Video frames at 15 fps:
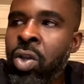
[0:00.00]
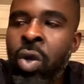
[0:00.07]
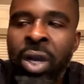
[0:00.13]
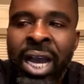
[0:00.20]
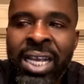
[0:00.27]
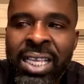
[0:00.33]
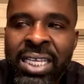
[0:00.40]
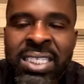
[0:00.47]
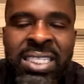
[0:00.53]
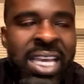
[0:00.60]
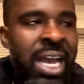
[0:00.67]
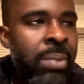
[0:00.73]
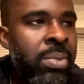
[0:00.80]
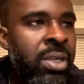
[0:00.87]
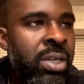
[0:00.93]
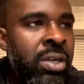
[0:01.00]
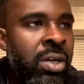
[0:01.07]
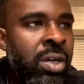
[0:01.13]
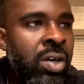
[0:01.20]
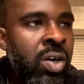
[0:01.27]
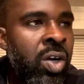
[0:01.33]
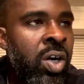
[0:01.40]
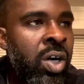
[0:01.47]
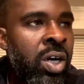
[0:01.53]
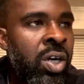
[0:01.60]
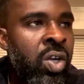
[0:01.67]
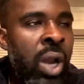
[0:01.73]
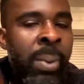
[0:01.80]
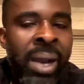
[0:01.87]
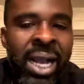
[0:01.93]
Kanye signed me, or, you
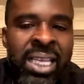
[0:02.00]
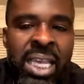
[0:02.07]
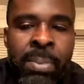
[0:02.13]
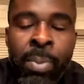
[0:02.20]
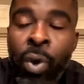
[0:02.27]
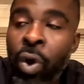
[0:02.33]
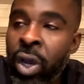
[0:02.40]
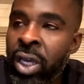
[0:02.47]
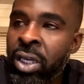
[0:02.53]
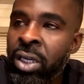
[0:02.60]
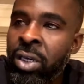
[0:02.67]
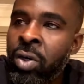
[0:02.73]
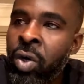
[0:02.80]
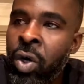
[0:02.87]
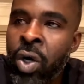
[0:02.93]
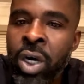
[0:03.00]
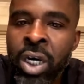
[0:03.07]
know, Kanye boy, or